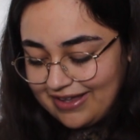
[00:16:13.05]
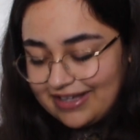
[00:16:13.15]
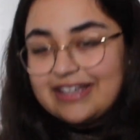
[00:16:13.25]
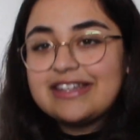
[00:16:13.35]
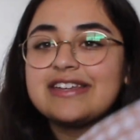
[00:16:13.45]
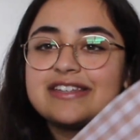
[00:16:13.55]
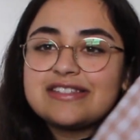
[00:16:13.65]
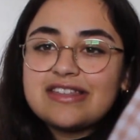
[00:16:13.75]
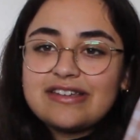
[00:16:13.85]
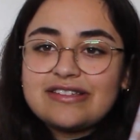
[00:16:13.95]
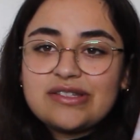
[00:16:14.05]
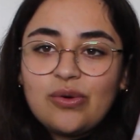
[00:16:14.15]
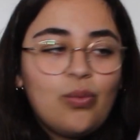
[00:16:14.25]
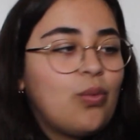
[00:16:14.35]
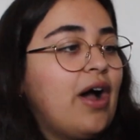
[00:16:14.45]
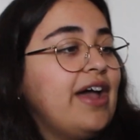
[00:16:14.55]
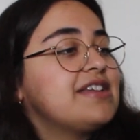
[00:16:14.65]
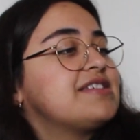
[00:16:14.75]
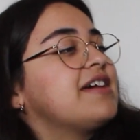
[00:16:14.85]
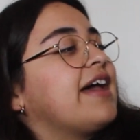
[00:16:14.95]
It is this
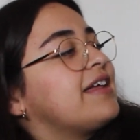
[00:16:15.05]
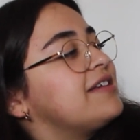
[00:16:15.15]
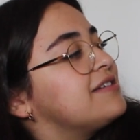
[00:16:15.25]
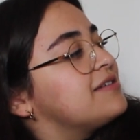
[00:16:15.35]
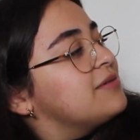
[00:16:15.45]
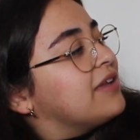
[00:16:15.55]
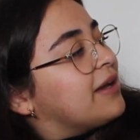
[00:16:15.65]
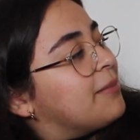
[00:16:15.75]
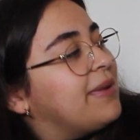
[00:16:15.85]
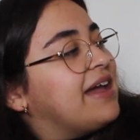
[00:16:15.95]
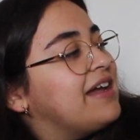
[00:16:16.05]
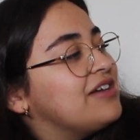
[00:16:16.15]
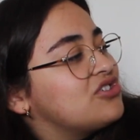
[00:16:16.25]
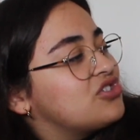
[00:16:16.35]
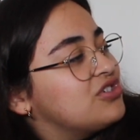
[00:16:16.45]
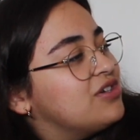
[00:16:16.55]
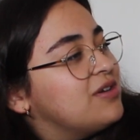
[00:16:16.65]
white and like beige